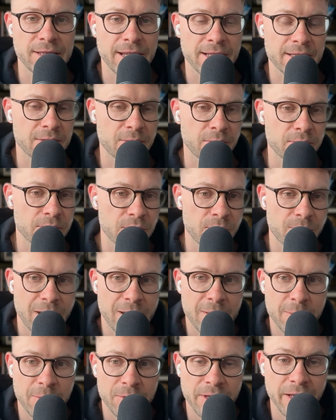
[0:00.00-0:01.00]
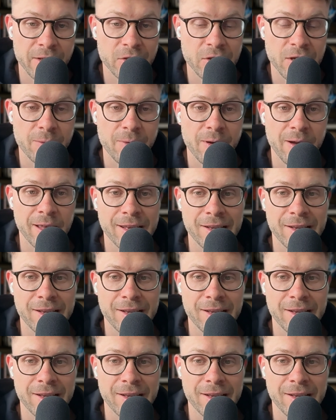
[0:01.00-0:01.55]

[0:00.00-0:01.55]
That's also maybe potentially why